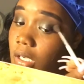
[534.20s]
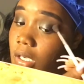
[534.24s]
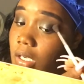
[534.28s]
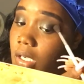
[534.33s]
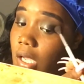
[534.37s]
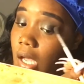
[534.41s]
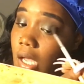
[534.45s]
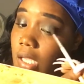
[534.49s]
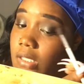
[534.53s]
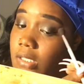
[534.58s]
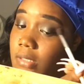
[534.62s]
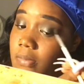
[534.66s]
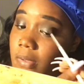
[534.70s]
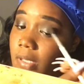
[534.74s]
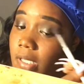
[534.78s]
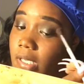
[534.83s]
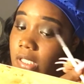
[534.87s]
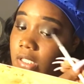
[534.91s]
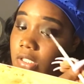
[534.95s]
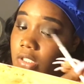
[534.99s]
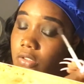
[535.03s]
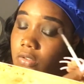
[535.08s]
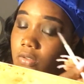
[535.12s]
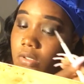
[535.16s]

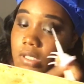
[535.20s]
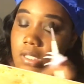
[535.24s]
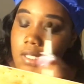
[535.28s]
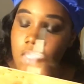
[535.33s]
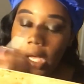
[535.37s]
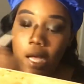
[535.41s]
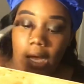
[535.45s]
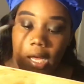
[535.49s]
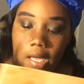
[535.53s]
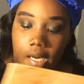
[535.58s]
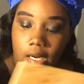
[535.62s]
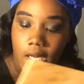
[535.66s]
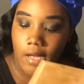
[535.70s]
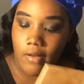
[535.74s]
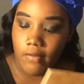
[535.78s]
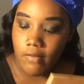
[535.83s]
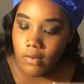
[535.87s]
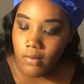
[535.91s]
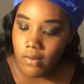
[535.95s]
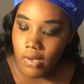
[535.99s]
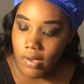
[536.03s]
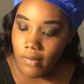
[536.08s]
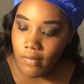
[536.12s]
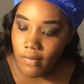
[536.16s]
contemplated suicide? Have
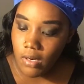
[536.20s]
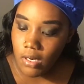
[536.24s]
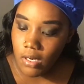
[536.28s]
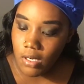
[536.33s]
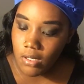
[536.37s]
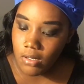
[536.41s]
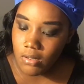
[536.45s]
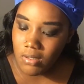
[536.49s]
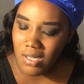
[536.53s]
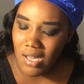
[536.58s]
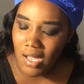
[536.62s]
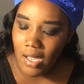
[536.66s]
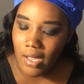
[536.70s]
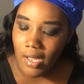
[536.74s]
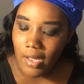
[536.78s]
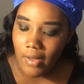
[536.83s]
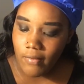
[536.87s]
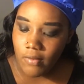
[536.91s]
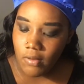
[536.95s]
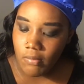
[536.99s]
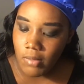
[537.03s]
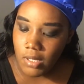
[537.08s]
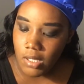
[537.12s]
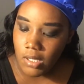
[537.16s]
you
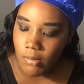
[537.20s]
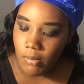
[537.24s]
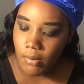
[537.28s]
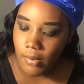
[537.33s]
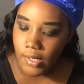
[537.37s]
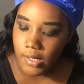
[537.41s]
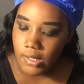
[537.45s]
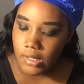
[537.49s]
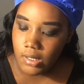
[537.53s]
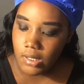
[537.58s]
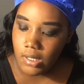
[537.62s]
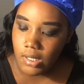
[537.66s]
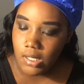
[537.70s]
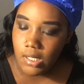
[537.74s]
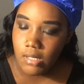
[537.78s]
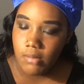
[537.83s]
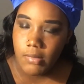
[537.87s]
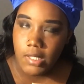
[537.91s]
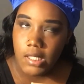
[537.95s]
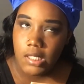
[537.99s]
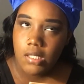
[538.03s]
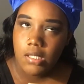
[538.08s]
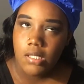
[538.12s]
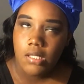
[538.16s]
been depressed? That doesn't
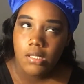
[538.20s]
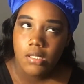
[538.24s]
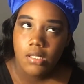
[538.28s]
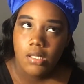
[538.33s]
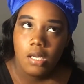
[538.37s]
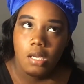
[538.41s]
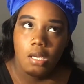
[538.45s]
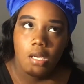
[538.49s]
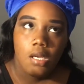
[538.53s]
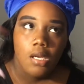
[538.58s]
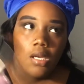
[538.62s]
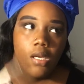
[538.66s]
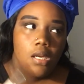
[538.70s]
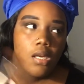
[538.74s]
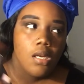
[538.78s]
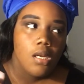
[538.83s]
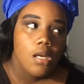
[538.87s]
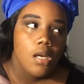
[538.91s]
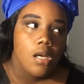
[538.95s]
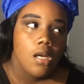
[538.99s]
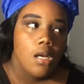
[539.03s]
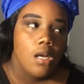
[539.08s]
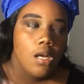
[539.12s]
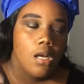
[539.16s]
make sense.
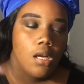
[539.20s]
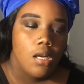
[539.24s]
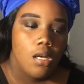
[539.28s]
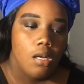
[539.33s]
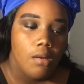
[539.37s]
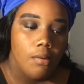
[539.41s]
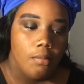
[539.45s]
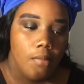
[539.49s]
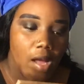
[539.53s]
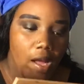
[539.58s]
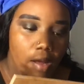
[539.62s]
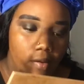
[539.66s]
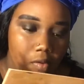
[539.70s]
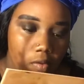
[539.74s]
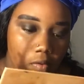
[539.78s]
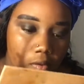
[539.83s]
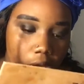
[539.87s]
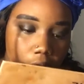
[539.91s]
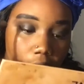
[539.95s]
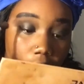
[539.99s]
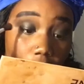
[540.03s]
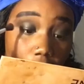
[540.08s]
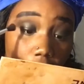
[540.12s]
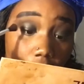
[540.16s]
Have you
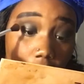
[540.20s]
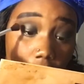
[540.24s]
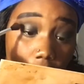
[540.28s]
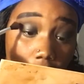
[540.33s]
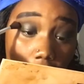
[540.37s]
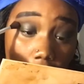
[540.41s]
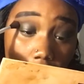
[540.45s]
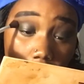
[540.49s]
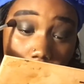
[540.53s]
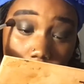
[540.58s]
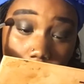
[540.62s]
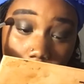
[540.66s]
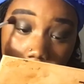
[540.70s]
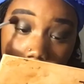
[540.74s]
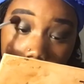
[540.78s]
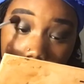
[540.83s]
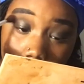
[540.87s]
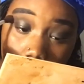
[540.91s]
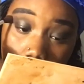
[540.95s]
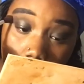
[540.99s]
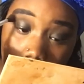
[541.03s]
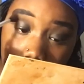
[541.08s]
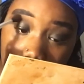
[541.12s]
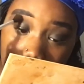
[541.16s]
ever contemplated
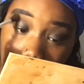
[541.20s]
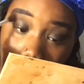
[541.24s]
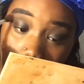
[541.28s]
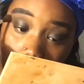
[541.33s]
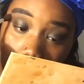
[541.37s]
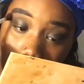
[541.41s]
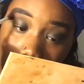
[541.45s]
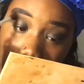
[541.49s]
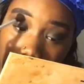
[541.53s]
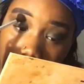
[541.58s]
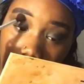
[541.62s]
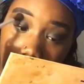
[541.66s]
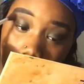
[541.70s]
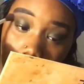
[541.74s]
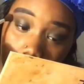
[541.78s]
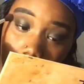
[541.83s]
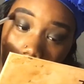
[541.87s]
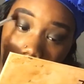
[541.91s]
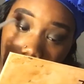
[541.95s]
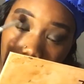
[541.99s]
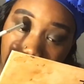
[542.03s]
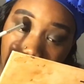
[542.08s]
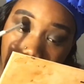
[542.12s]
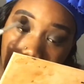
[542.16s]
suicide?
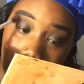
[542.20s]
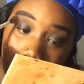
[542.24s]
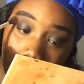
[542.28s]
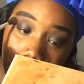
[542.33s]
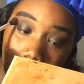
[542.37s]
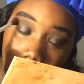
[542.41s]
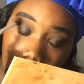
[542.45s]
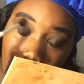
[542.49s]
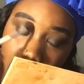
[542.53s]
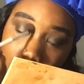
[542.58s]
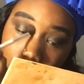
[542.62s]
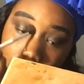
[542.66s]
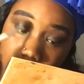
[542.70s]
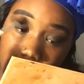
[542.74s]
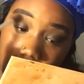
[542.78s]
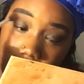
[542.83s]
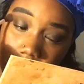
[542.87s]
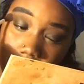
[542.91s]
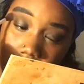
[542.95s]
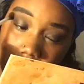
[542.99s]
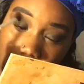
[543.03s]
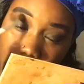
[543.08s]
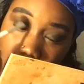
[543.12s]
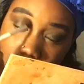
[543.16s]
How
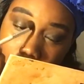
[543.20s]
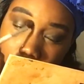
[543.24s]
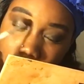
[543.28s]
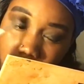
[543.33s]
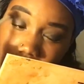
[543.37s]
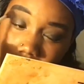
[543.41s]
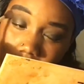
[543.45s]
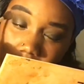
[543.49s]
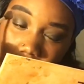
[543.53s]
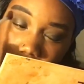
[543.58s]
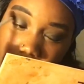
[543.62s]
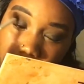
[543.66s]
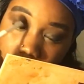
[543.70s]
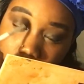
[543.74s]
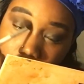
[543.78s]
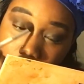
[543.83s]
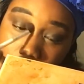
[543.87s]
many times, and